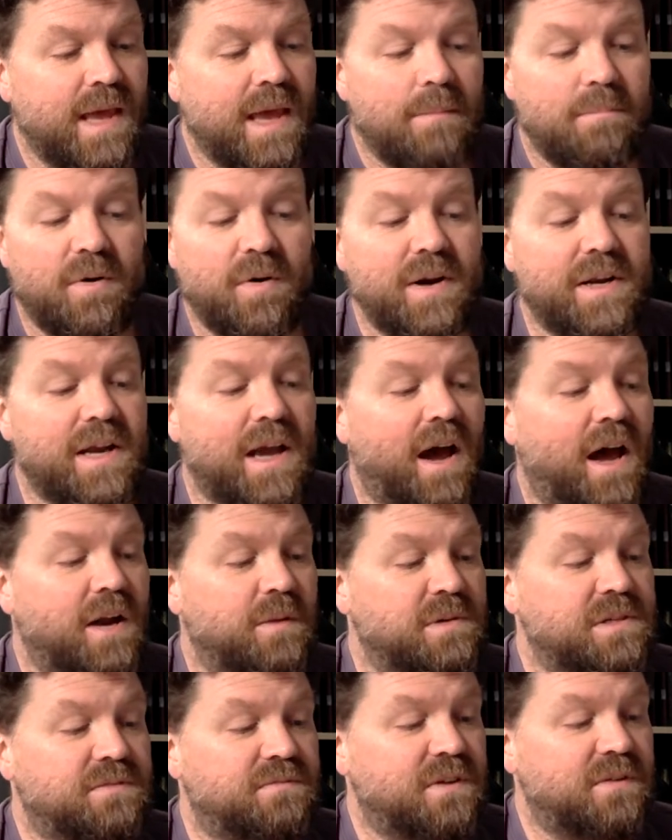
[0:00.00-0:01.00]
Meridiana
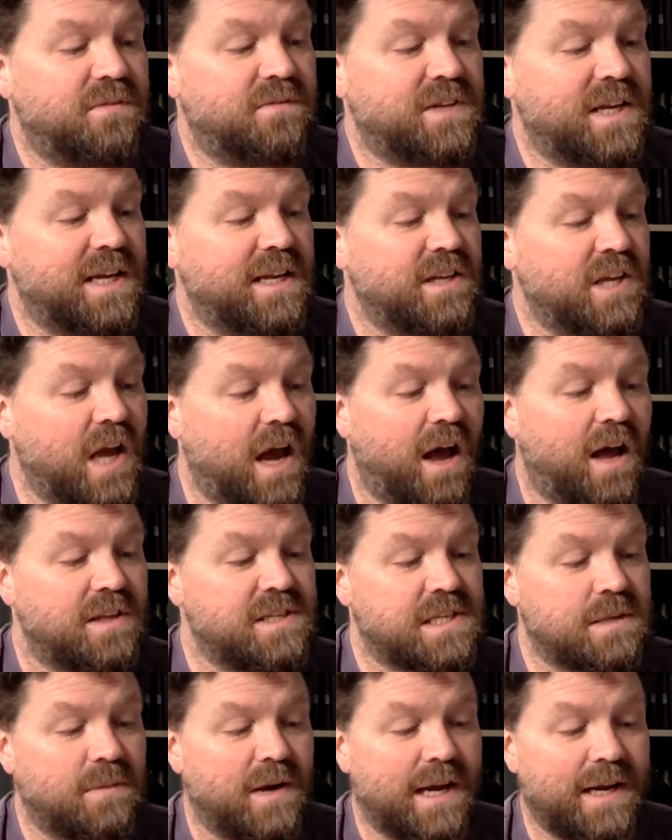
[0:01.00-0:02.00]
was 15
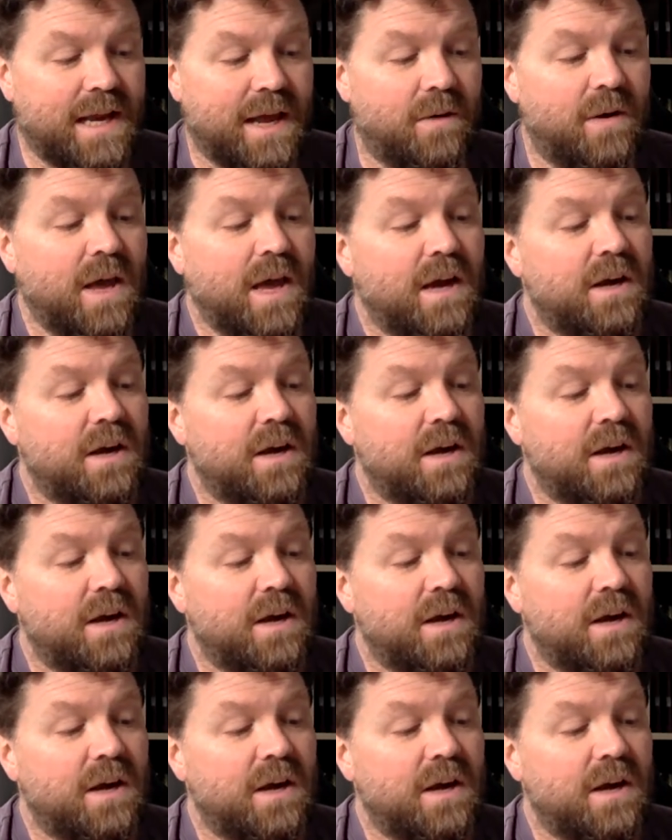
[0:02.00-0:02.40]
yards away now,